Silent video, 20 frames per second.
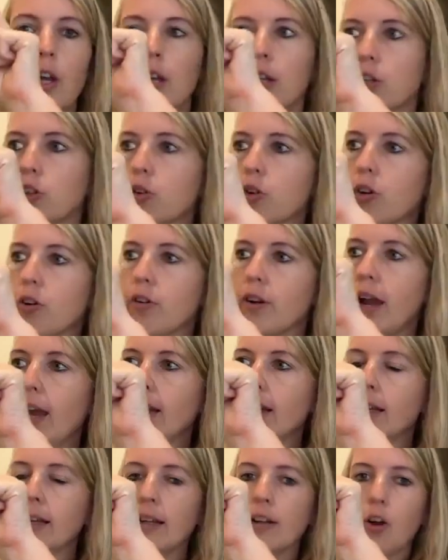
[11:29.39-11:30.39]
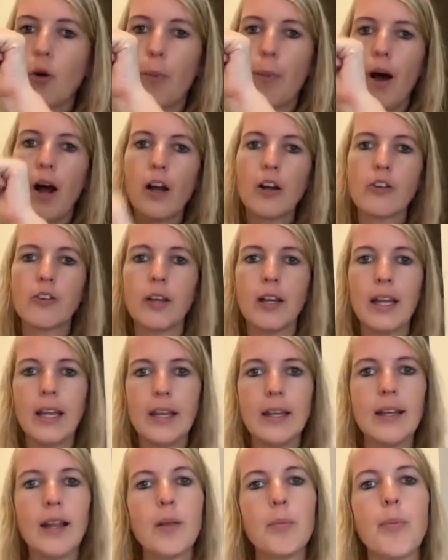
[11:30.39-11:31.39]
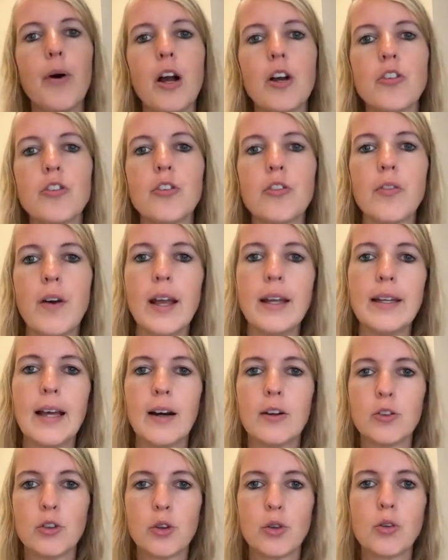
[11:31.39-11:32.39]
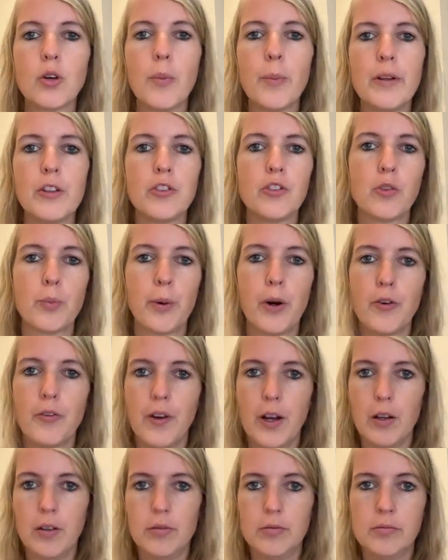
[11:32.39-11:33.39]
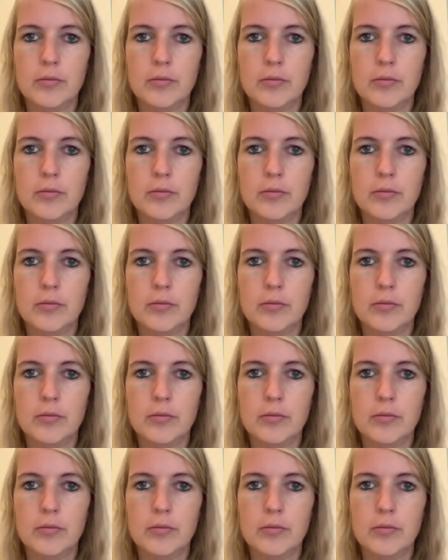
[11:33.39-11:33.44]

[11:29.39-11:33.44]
you create a little box, and in that box you write down Google business profile.